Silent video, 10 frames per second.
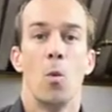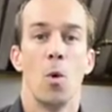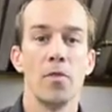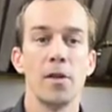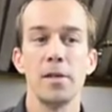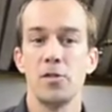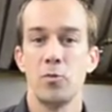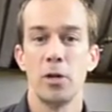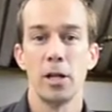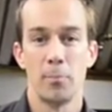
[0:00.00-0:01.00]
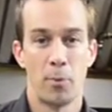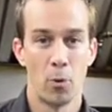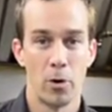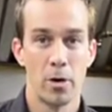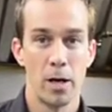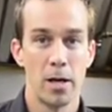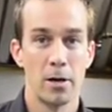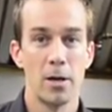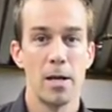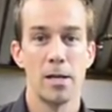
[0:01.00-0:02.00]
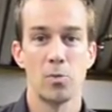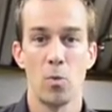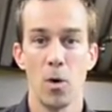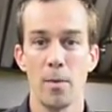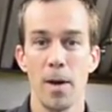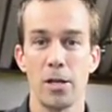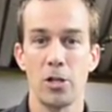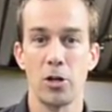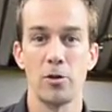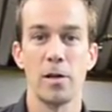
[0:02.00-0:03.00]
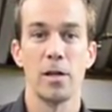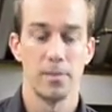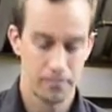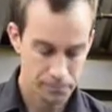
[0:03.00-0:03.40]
One thing that's really important here is we want to make sure that